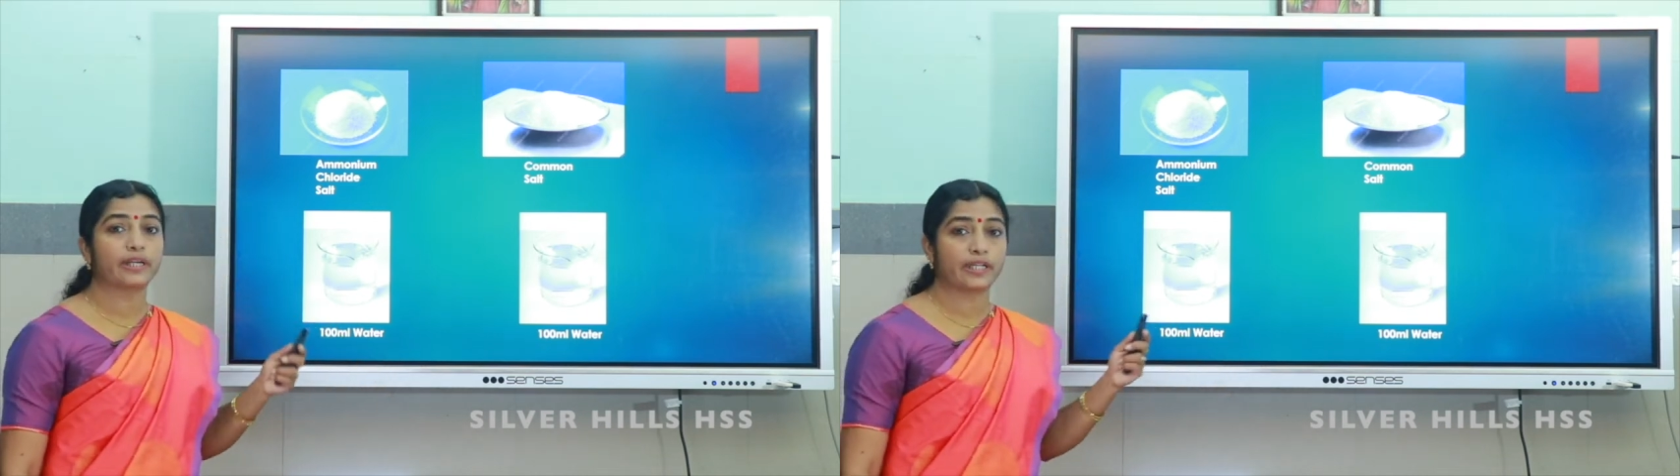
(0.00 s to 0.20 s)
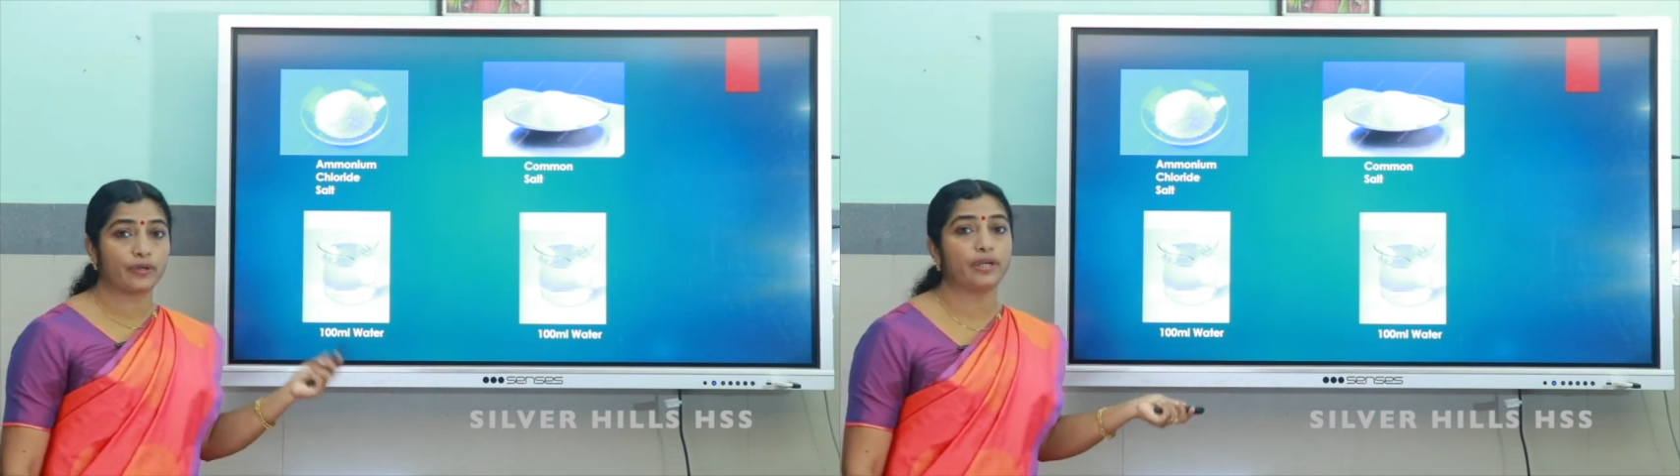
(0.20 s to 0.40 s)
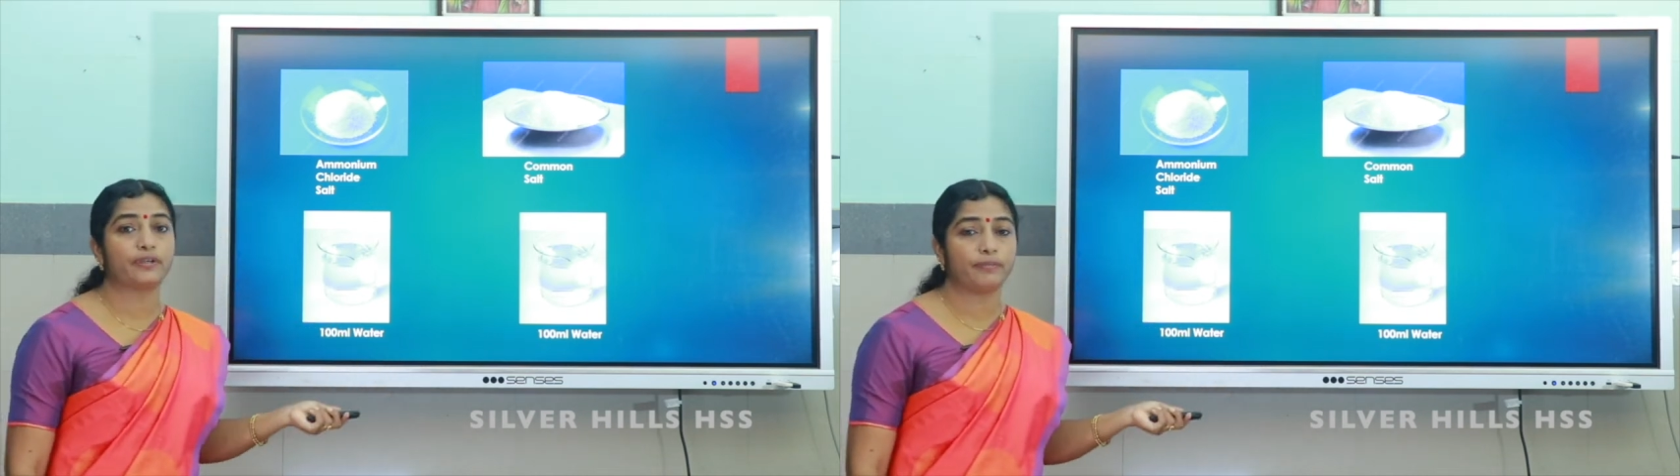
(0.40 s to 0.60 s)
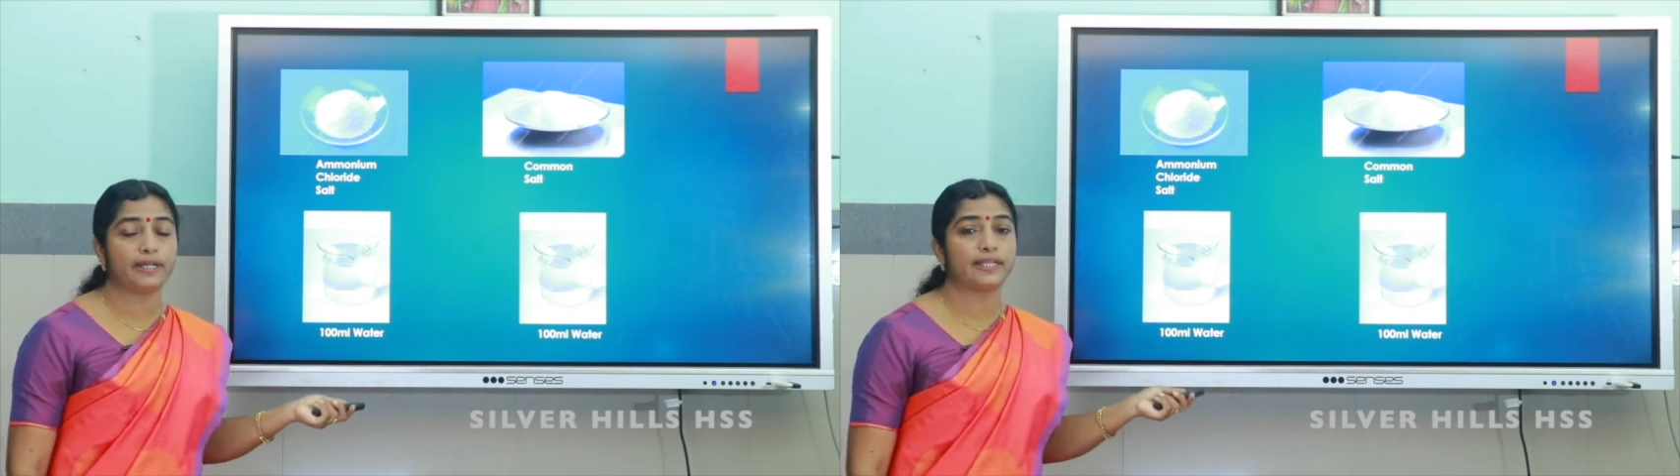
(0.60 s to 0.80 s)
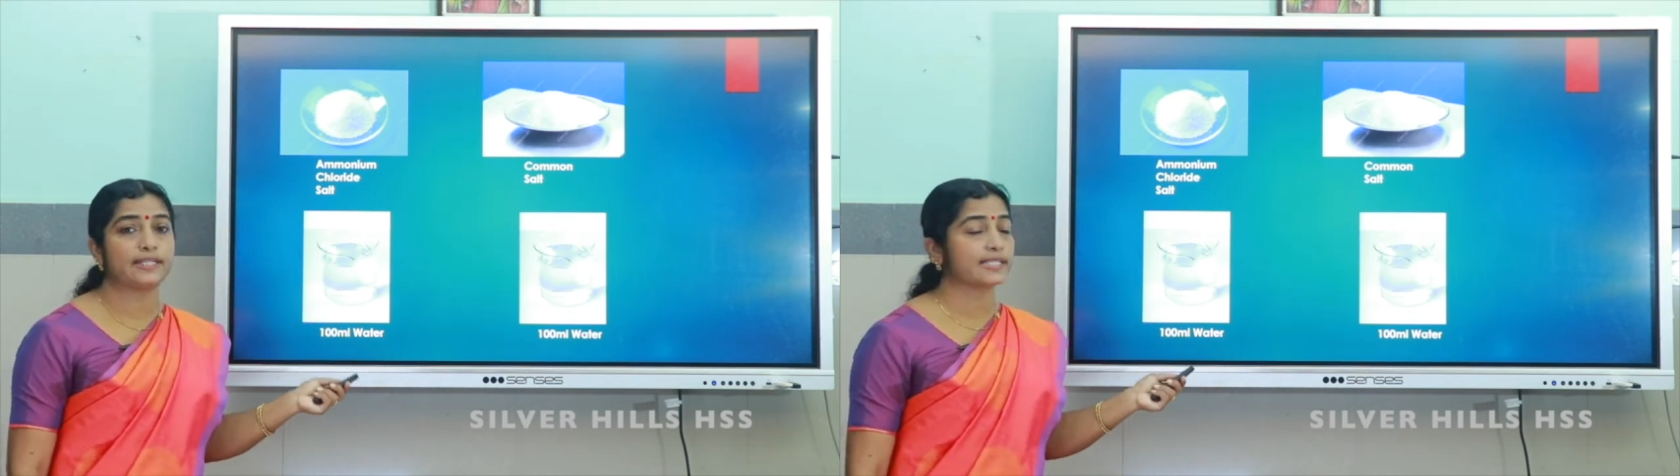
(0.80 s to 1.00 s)
required to
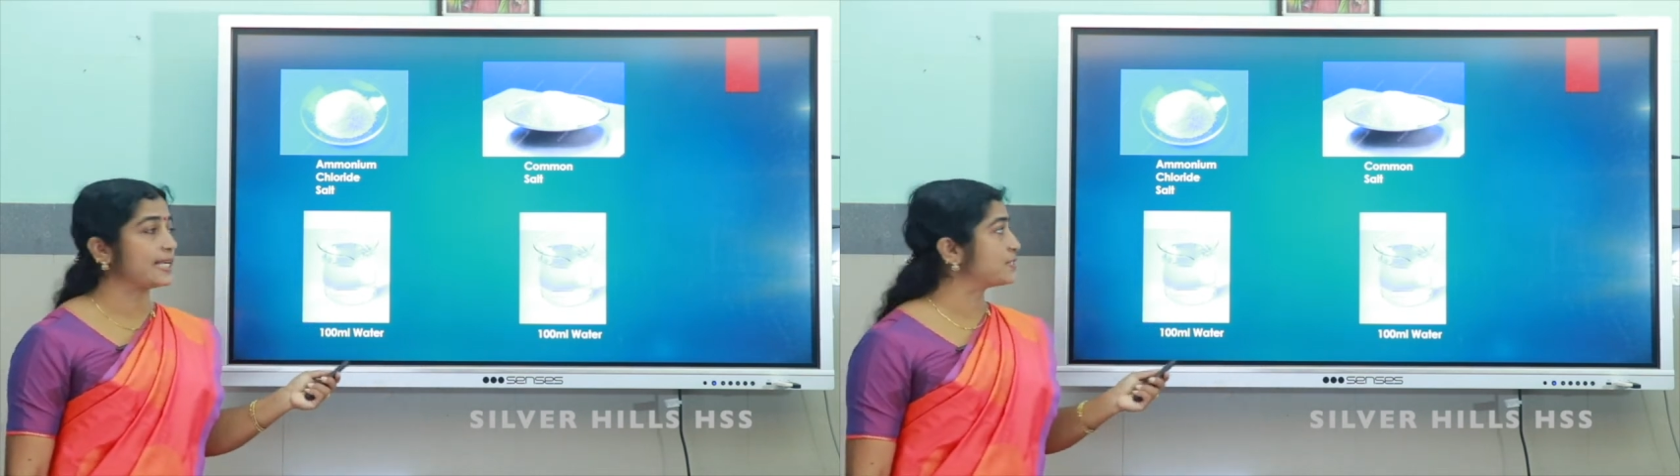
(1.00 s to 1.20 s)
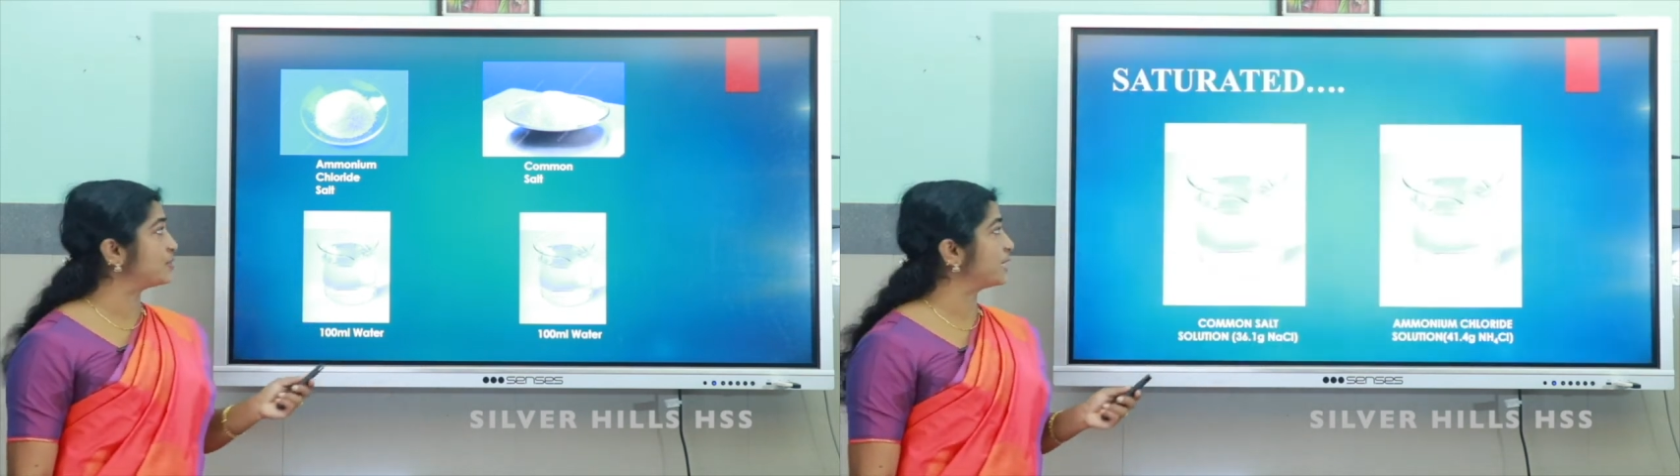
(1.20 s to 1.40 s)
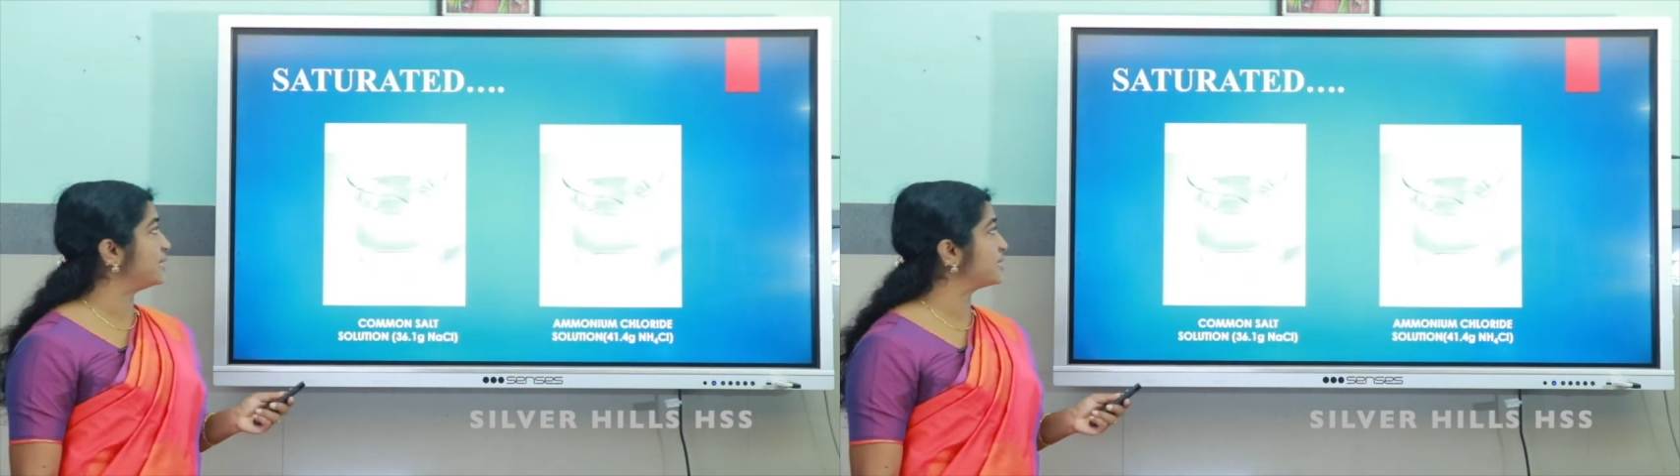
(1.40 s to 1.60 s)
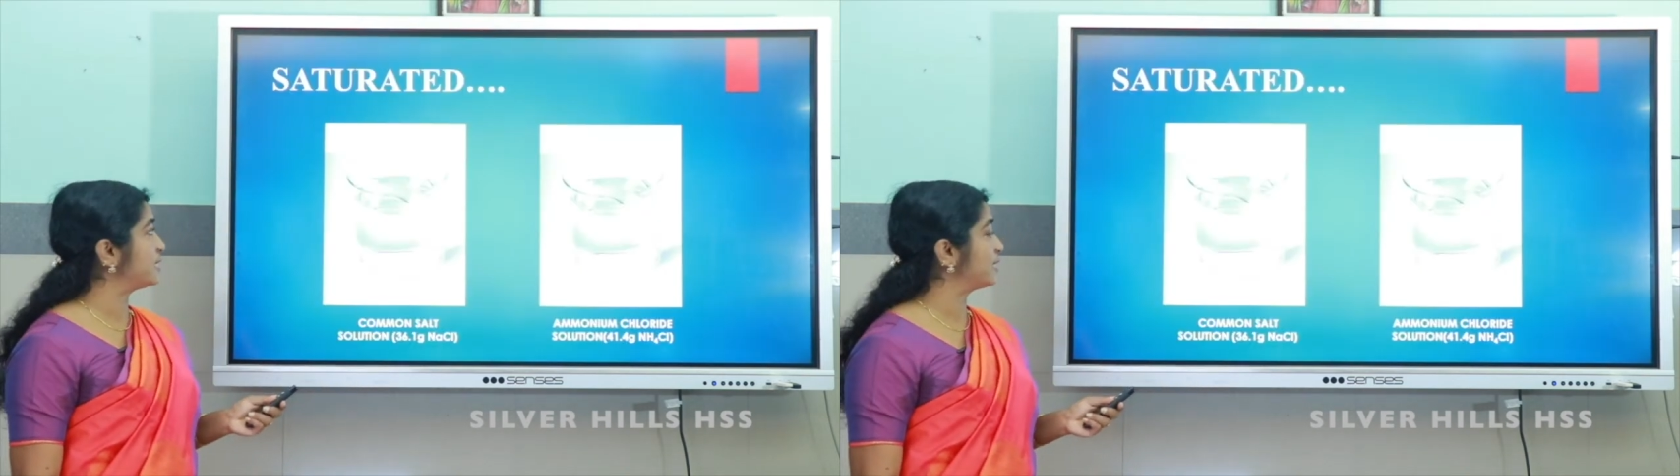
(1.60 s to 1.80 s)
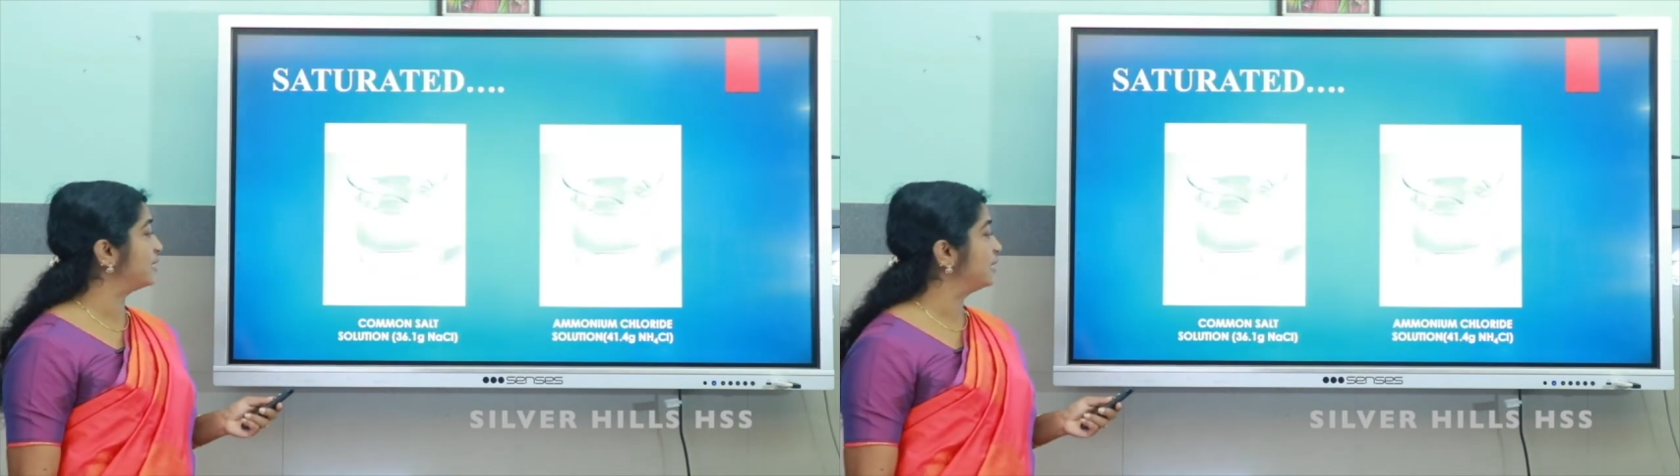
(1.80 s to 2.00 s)
make it saturated.